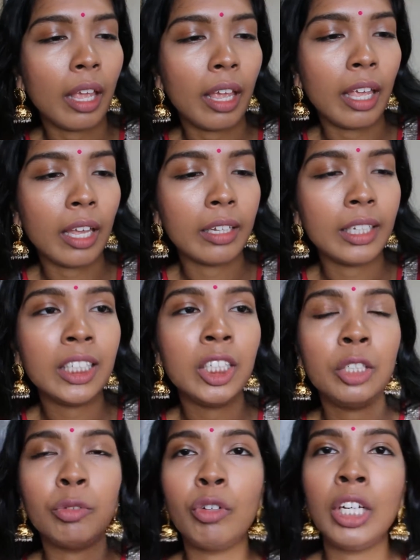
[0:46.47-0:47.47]
And this
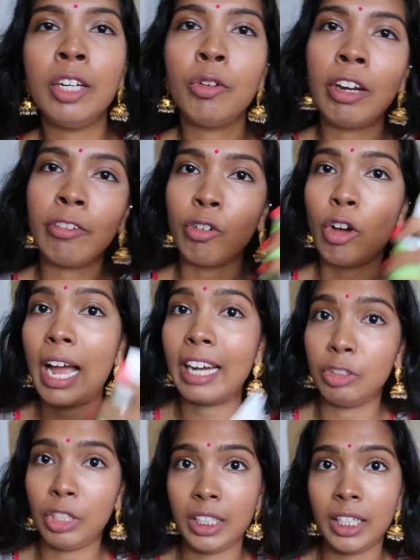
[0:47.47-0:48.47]
is really great for
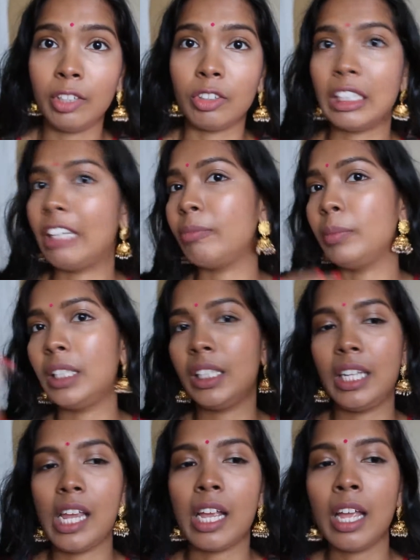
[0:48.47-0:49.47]
hydrating yourself,
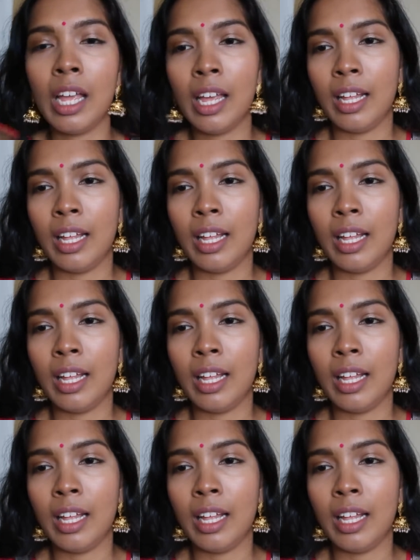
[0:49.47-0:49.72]
misting